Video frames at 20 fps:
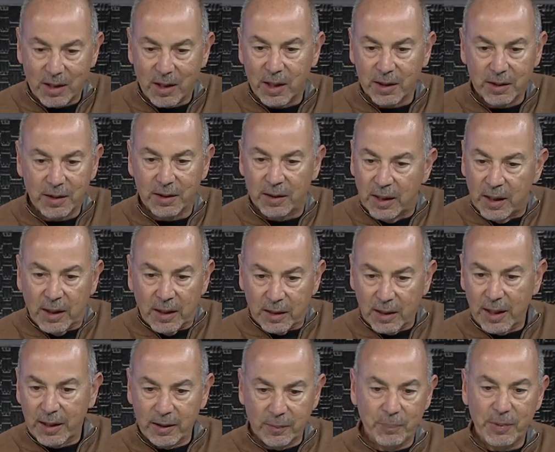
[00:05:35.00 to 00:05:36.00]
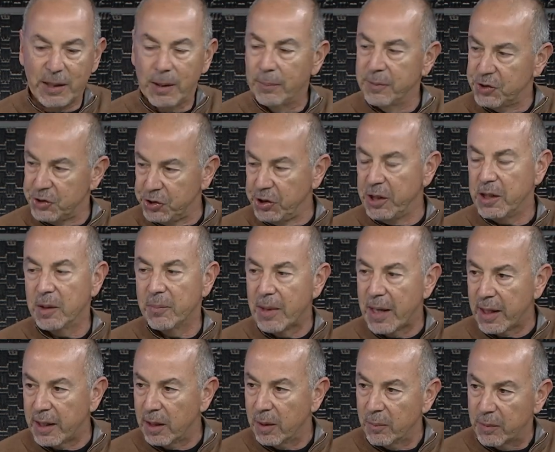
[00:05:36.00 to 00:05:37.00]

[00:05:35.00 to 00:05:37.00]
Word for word: on to, like, be a machine about it.